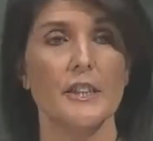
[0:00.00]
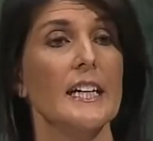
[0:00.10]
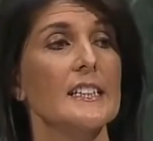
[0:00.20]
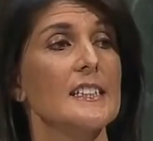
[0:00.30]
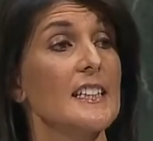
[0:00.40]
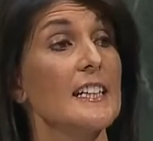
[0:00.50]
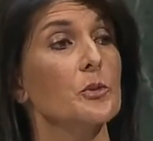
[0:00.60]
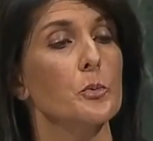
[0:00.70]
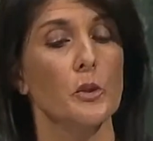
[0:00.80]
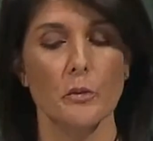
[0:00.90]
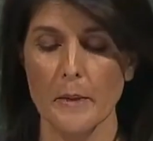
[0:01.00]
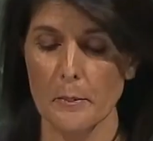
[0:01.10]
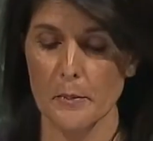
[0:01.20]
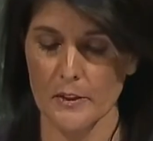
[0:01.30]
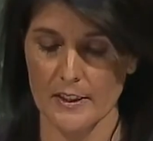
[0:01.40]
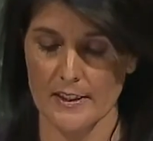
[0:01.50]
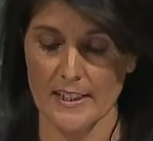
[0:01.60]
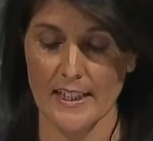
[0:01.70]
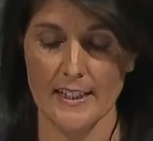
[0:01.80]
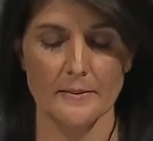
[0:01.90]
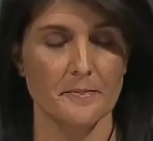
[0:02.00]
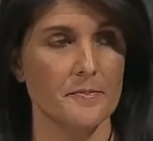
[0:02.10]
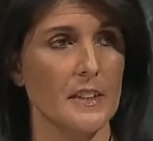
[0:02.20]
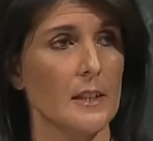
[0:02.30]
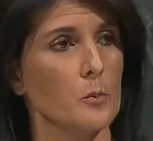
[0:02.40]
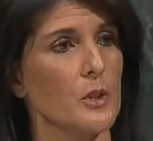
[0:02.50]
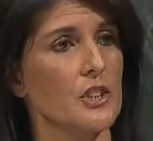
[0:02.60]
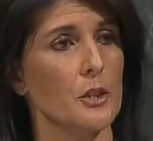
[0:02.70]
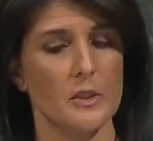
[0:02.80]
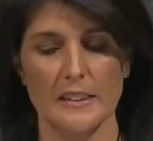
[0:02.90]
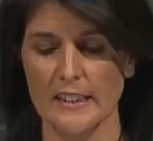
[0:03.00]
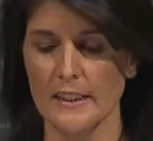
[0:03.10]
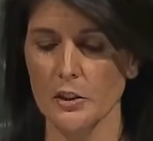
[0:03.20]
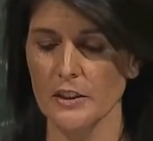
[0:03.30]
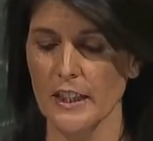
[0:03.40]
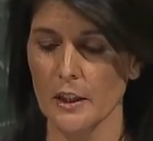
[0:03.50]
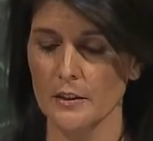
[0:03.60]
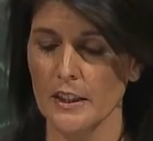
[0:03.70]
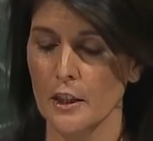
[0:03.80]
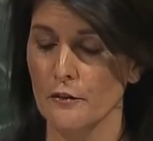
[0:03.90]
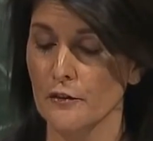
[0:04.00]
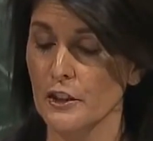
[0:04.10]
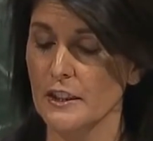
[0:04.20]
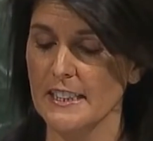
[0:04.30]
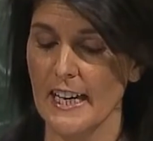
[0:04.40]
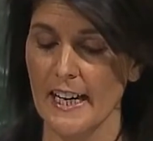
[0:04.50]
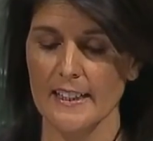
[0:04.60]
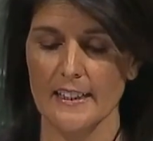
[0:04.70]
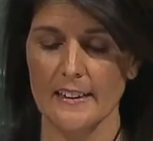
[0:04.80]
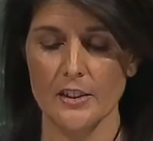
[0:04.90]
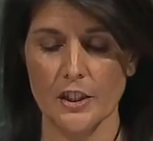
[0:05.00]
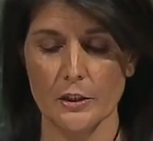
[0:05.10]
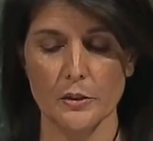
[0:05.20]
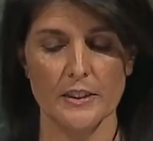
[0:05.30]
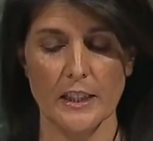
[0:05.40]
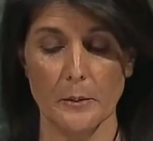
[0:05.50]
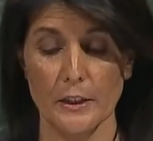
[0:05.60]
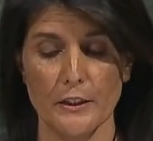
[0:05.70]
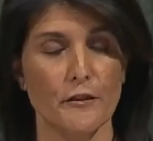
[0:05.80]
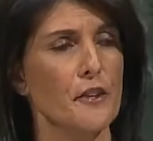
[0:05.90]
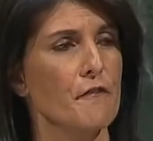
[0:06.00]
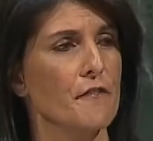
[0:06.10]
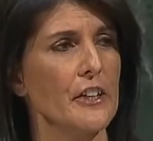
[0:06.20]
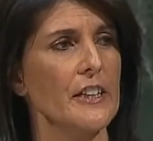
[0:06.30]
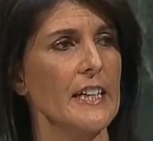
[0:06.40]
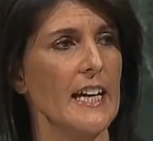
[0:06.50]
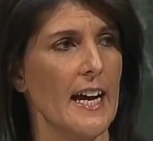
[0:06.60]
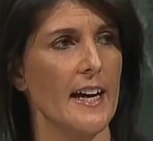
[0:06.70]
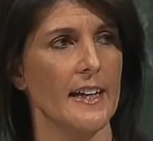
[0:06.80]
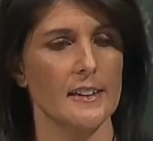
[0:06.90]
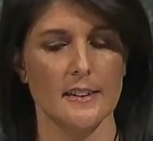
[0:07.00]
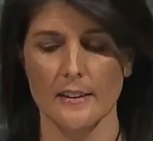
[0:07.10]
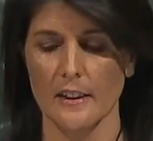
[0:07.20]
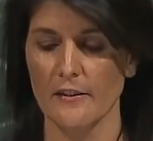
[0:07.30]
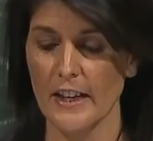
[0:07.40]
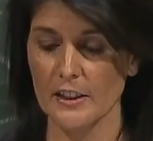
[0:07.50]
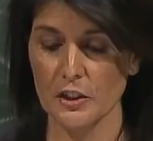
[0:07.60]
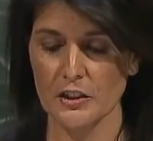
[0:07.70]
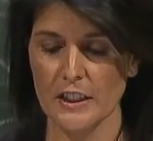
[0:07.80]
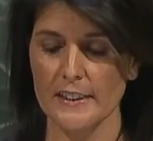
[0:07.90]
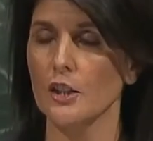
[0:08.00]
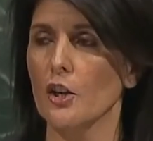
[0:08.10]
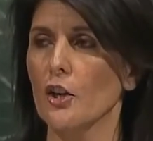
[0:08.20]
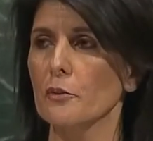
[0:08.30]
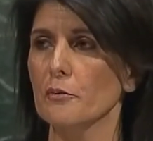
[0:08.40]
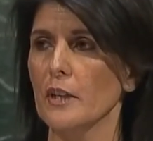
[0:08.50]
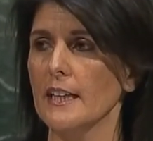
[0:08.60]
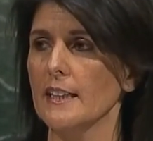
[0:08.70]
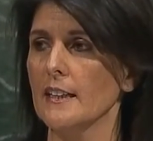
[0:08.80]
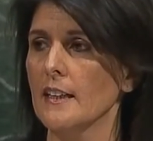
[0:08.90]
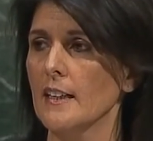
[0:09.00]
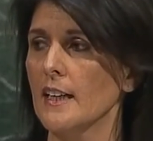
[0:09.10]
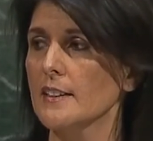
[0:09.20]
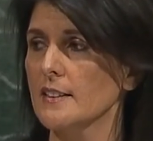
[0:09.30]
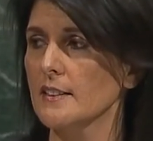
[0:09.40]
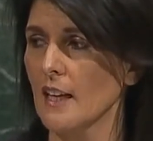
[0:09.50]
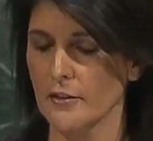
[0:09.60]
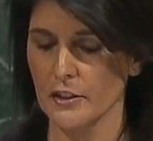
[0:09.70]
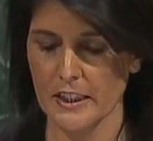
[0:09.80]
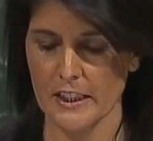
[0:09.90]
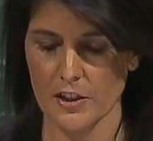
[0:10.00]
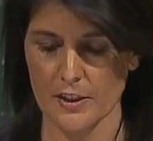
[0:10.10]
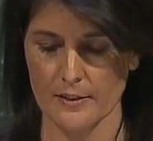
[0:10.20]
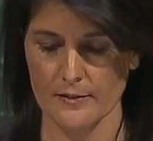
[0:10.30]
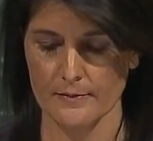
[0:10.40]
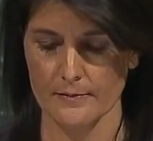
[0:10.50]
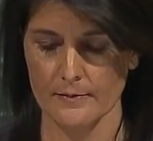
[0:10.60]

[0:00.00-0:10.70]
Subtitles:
"The United States will remember this day, in which it was singled out for attack in the General Assembly for the very act of exercising our right as a sovereign nation.